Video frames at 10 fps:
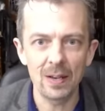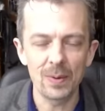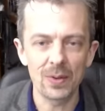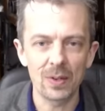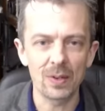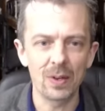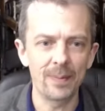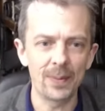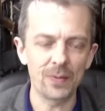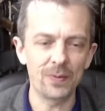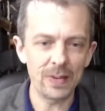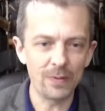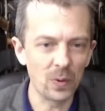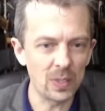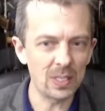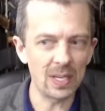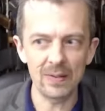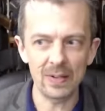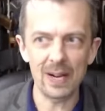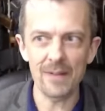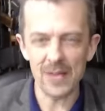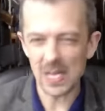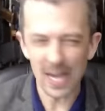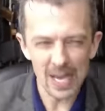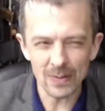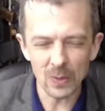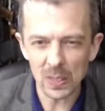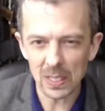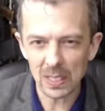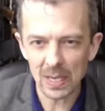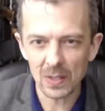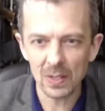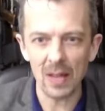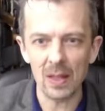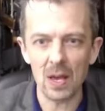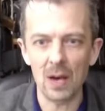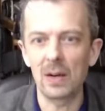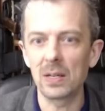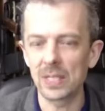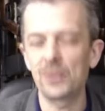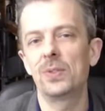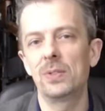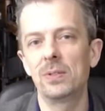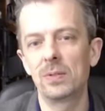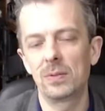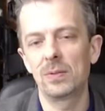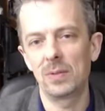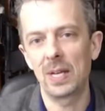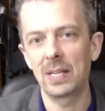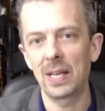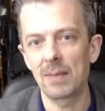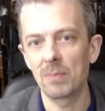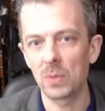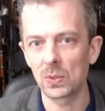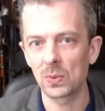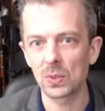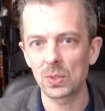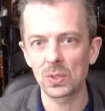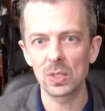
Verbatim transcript: We've got, um, there's a V forty-seven and a V K forty-seven, and they are different in-game models.